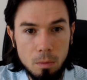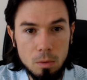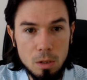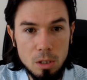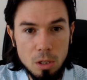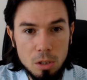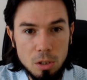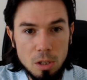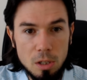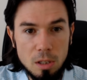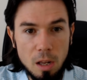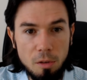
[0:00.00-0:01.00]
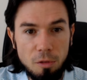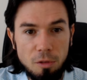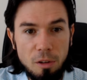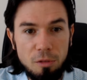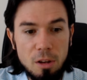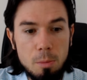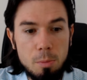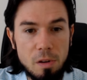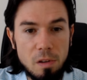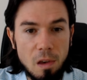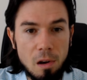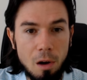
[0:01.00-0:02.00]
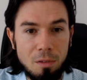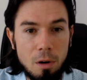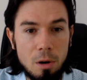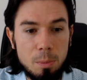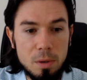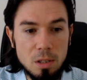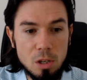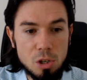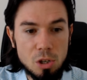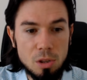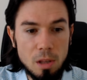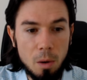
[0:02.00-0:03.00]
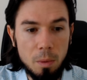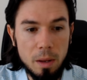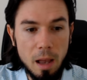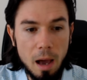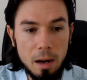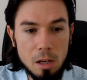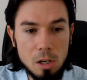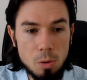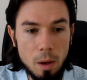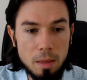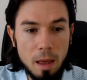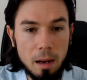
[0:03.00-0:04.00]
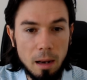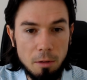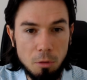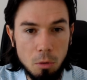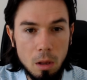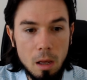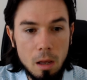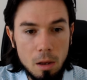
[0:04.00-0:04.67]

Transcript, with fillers: was consisting 50% of our position that we got into at that level.